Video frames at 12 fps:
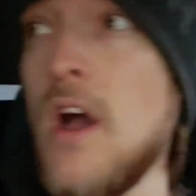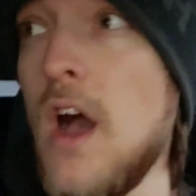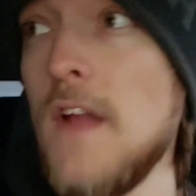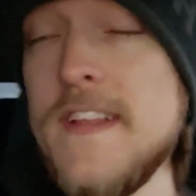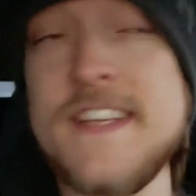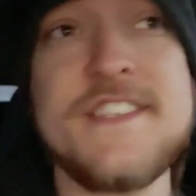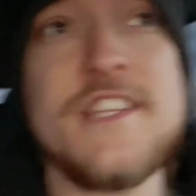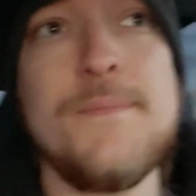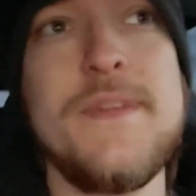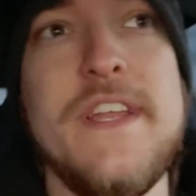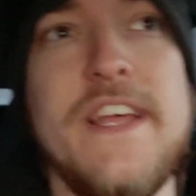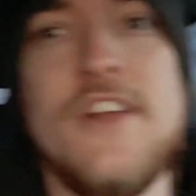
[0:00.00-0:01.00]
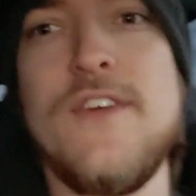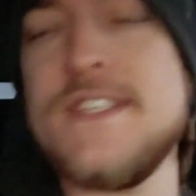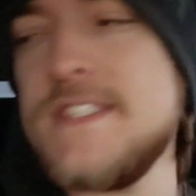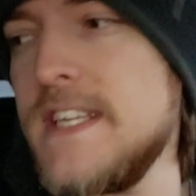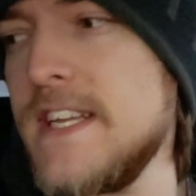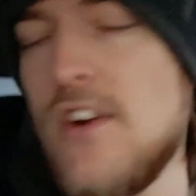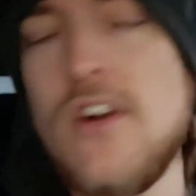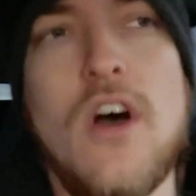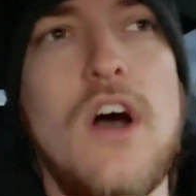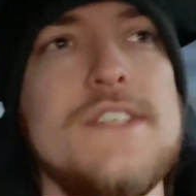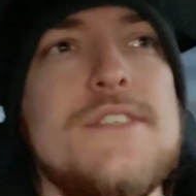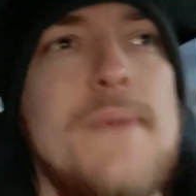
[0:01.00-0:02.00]
unless something interesting or
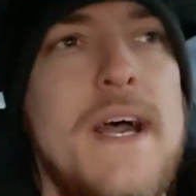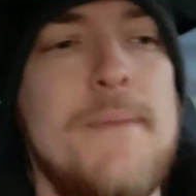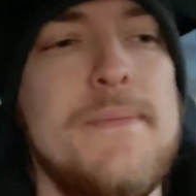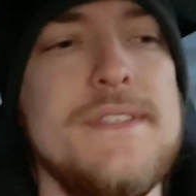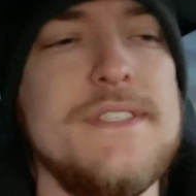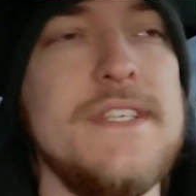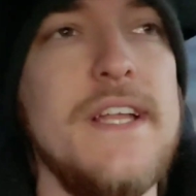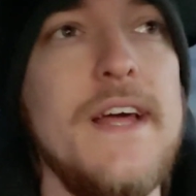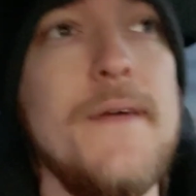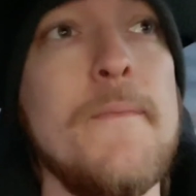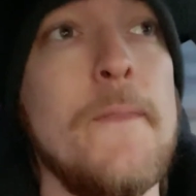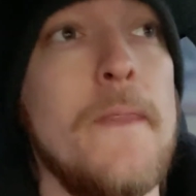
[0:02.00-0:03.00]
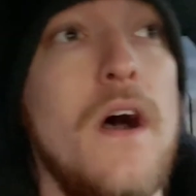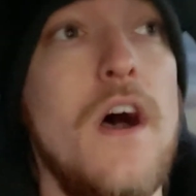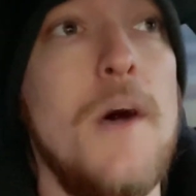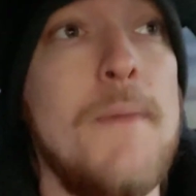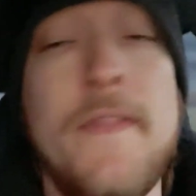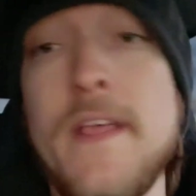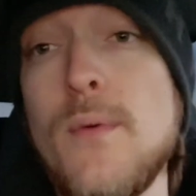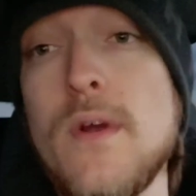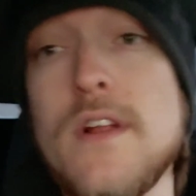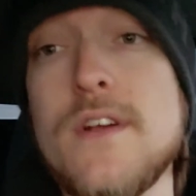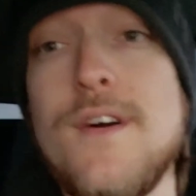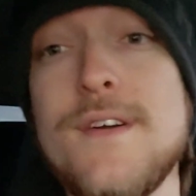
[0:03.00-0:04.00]
awesome happens today, um, I think we're
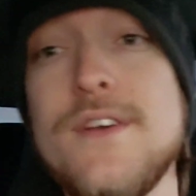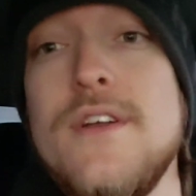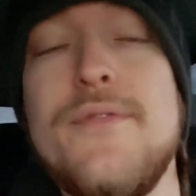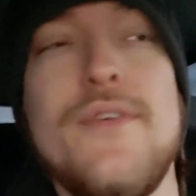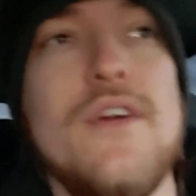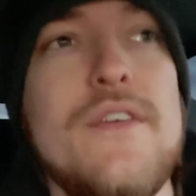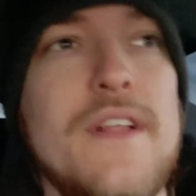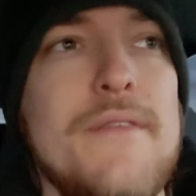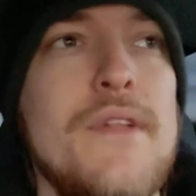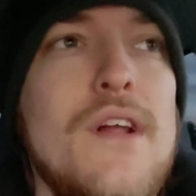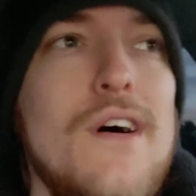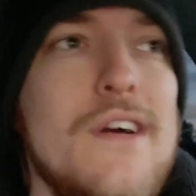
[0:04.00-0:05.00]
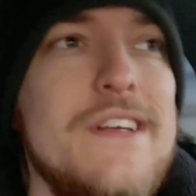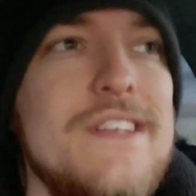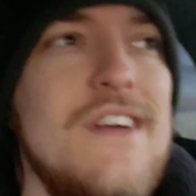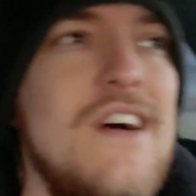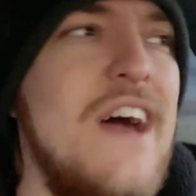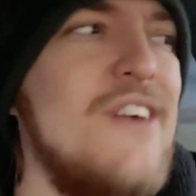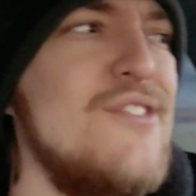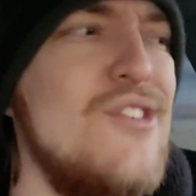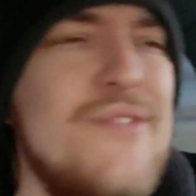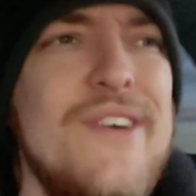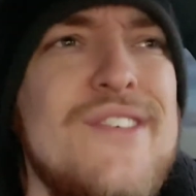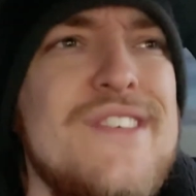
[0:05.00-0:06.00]
gonna call it good for the vlog. I don't know
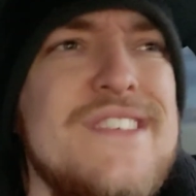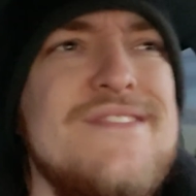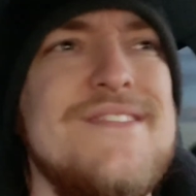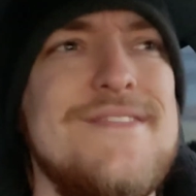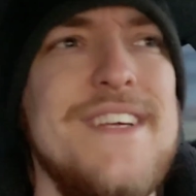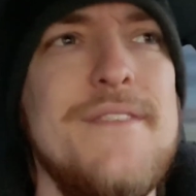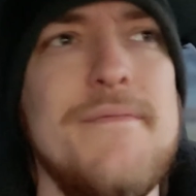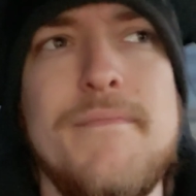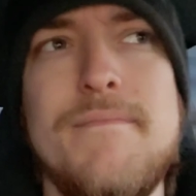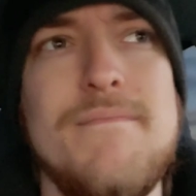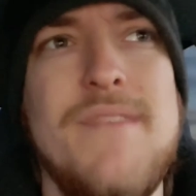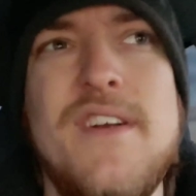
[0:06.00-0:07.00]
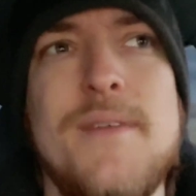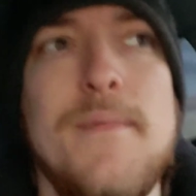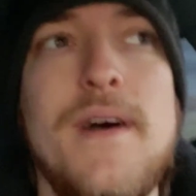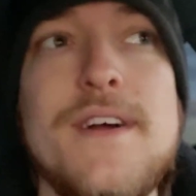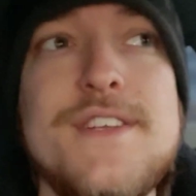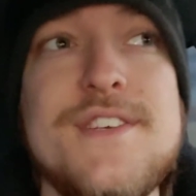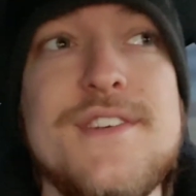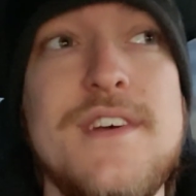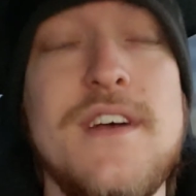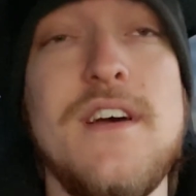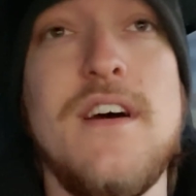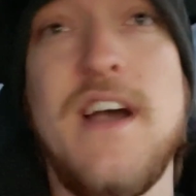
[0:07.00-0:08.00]
if I really did very much.
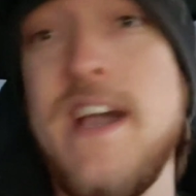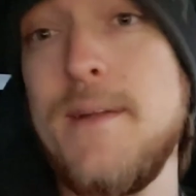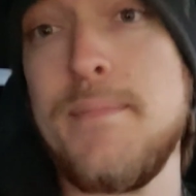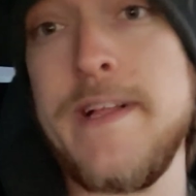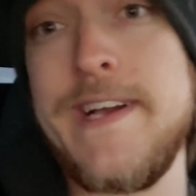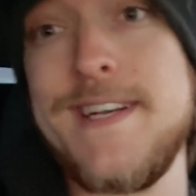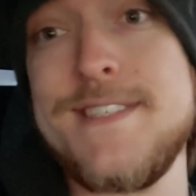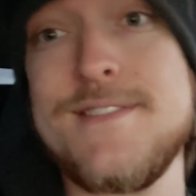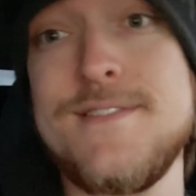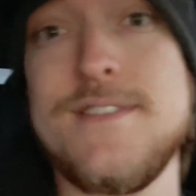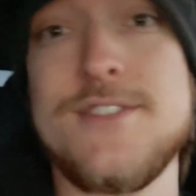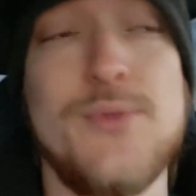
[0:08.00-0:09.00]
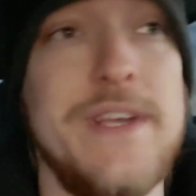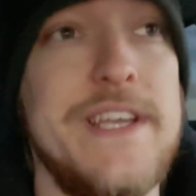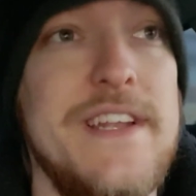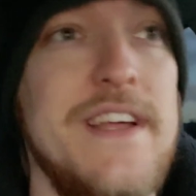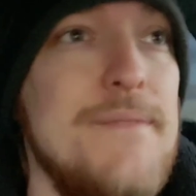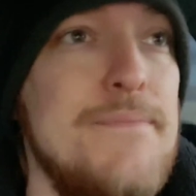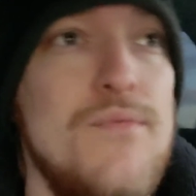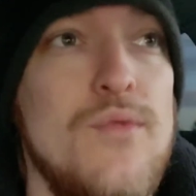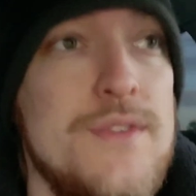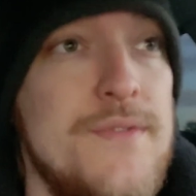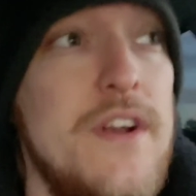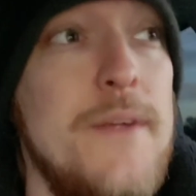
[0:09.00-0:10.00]
I had a blast this weekend. It
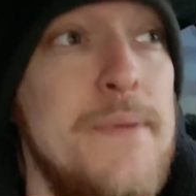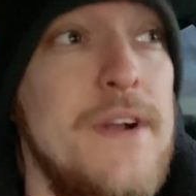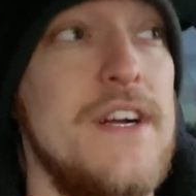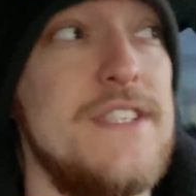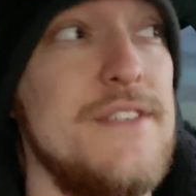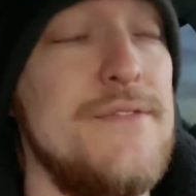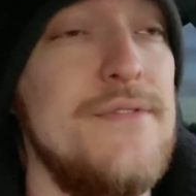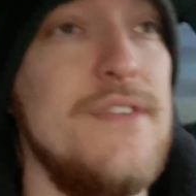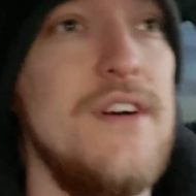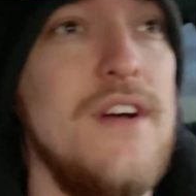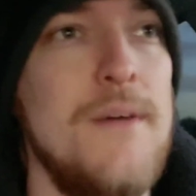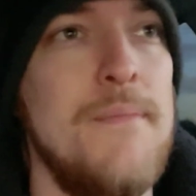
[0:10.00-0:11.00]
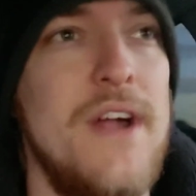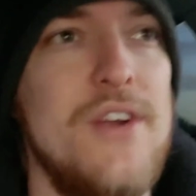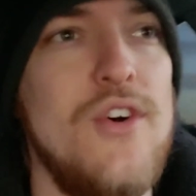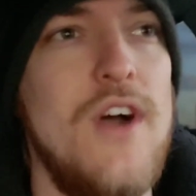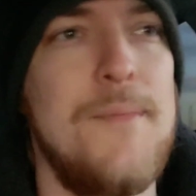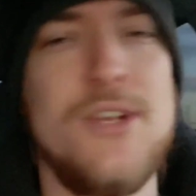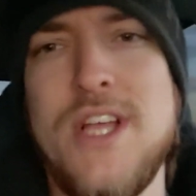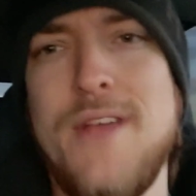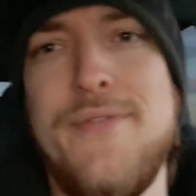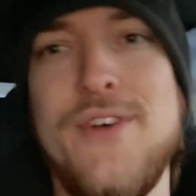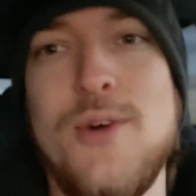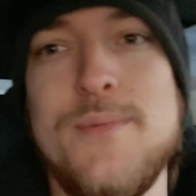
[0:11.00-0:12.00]
was very productive, but I don't know how much I
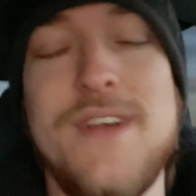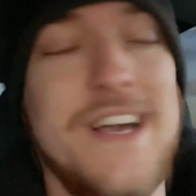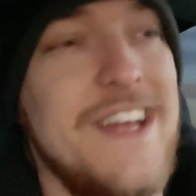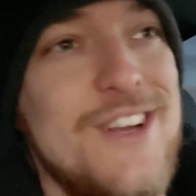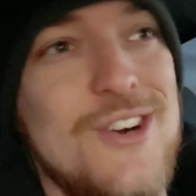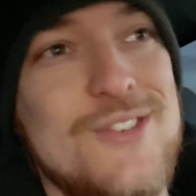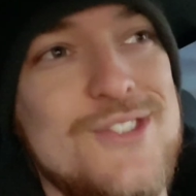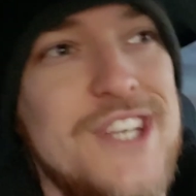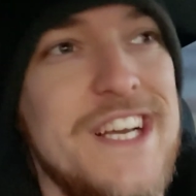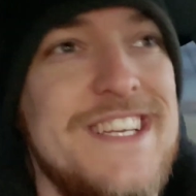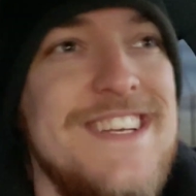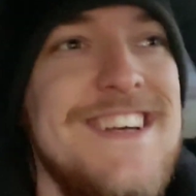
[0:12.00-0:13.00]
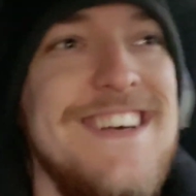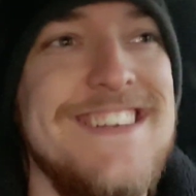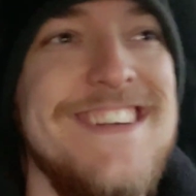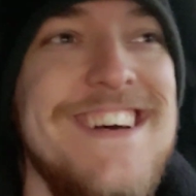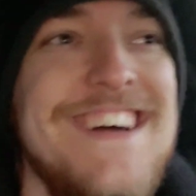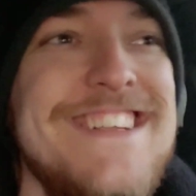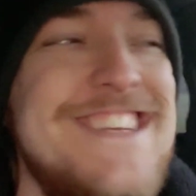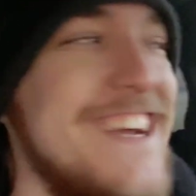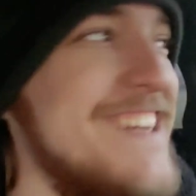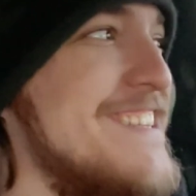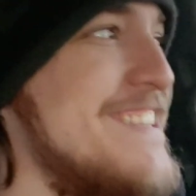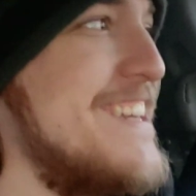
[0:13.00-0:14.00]
filmed. I gotta go and check, check
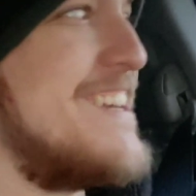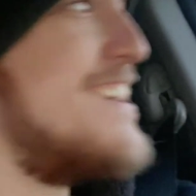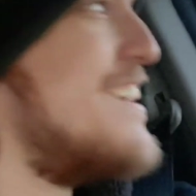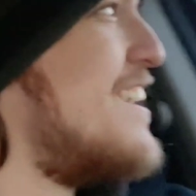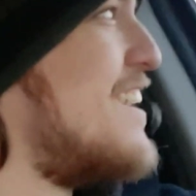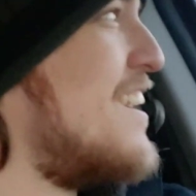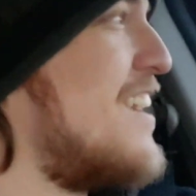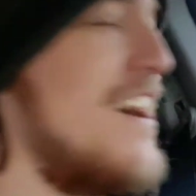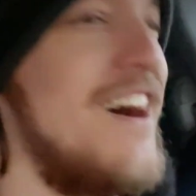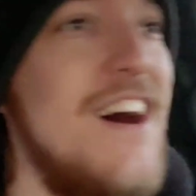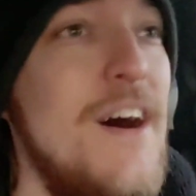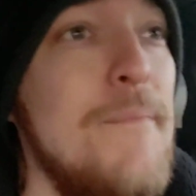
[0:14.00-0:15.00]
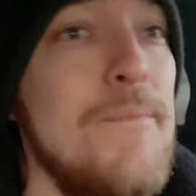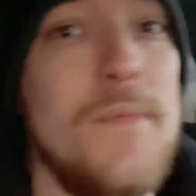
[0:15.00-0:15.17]
and see. Um,